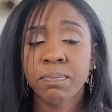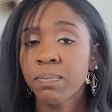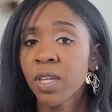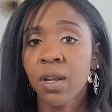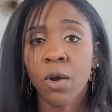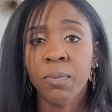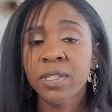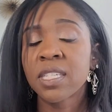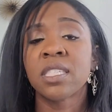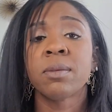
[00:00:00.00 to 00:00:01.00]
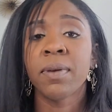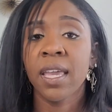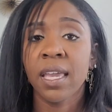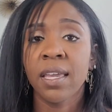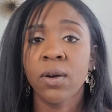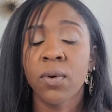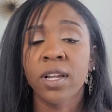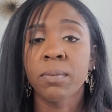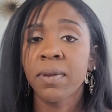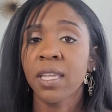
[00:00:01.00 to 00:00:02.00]
participate or
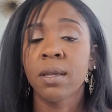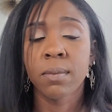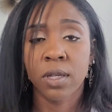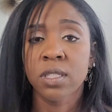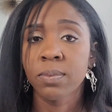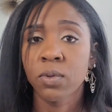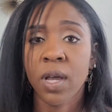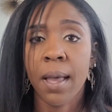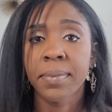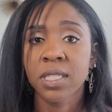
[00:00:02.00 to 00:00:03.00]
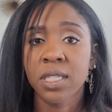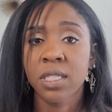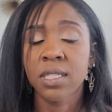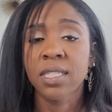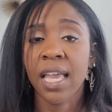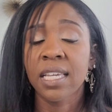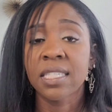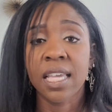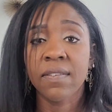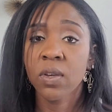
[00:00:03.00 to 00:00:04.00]
compete in multiple competitions, that can
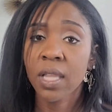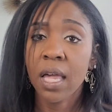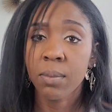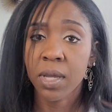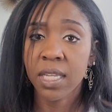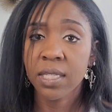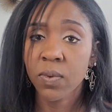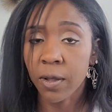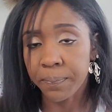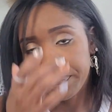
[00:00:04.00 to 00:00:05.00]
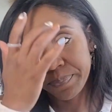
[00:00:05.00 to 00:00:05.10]
save you a lot of money as well.